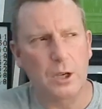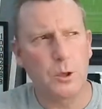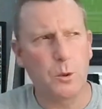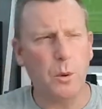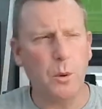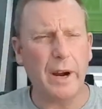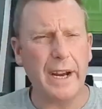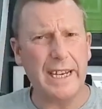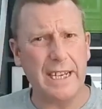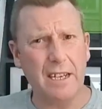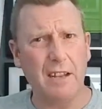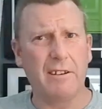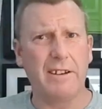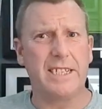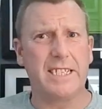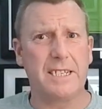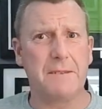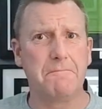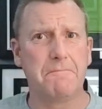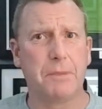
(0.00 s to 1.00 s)
Quite
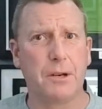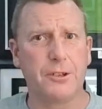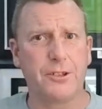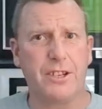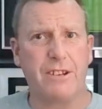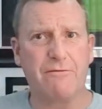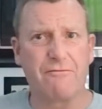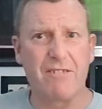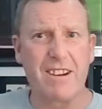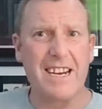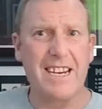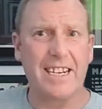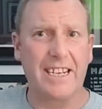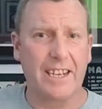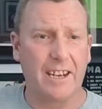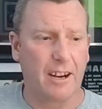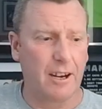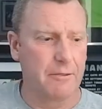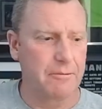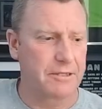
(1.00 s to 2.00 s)
light in body,
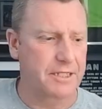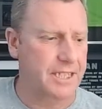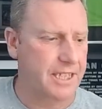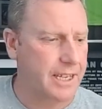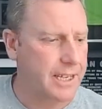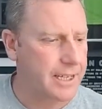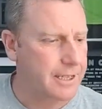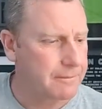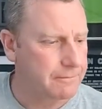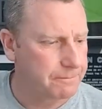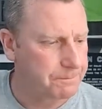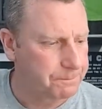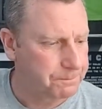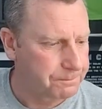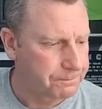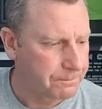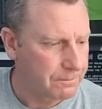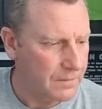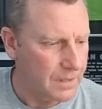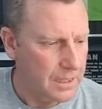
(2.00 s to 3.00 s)
really, I would say.
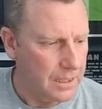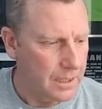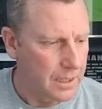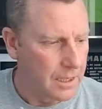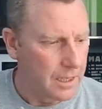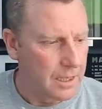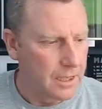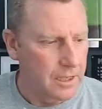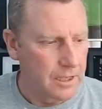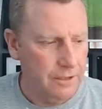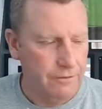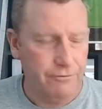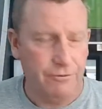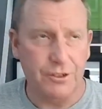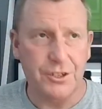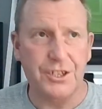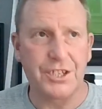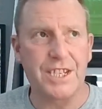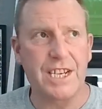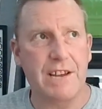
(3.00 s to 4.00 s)
For
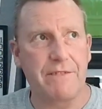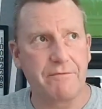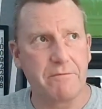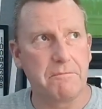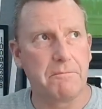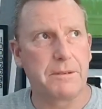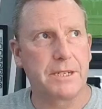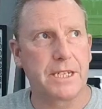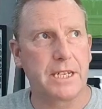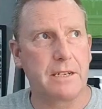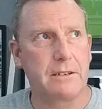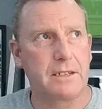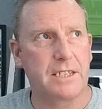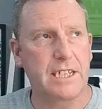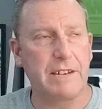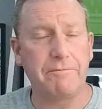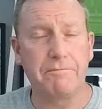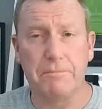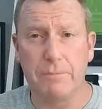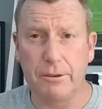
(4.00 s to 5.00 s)
a
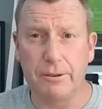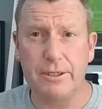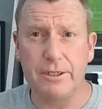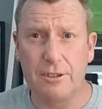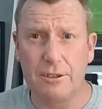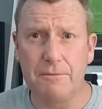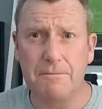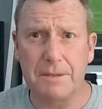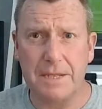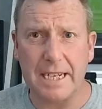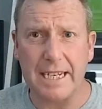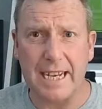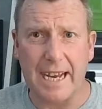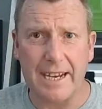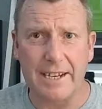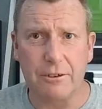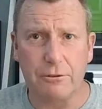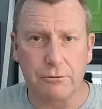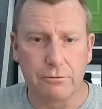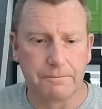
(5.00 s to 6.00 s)
7.2%
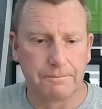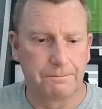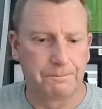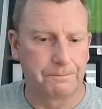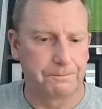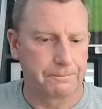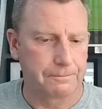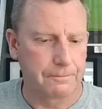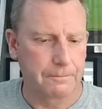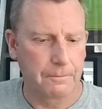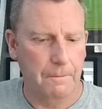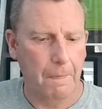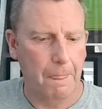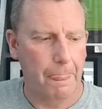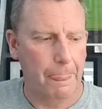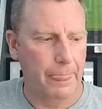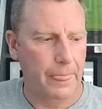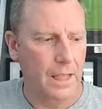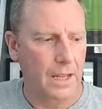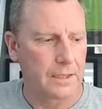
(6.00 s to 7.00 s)
ale,
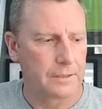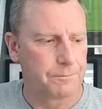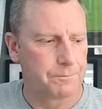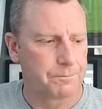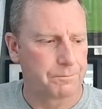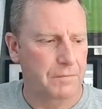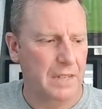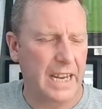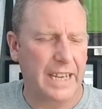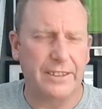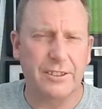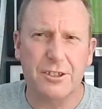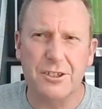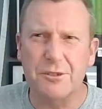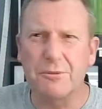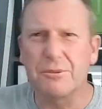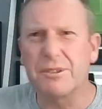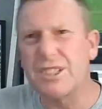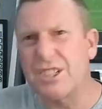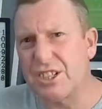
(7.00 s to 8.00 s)
and the
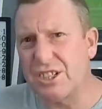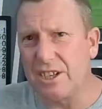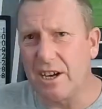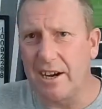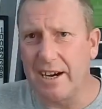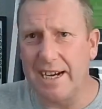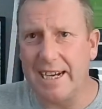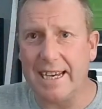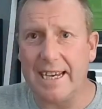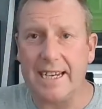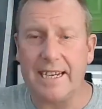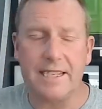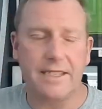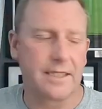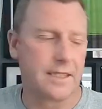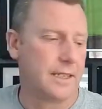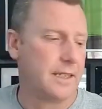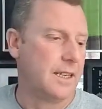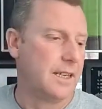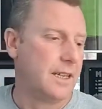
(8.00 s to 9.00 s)
sort of style
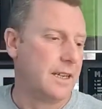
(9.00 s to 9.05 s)
it